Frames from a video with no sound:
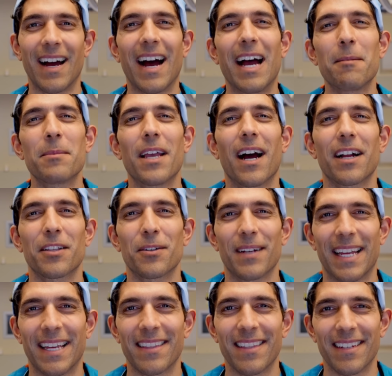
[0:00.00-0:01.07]
I'm Doctor
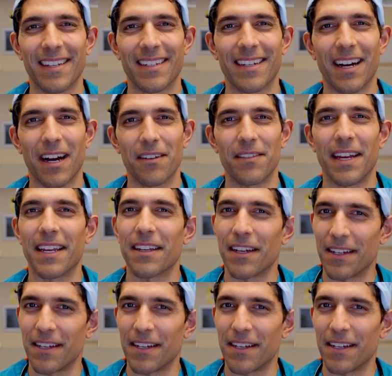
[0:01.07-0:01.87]
Anthony Kaveh,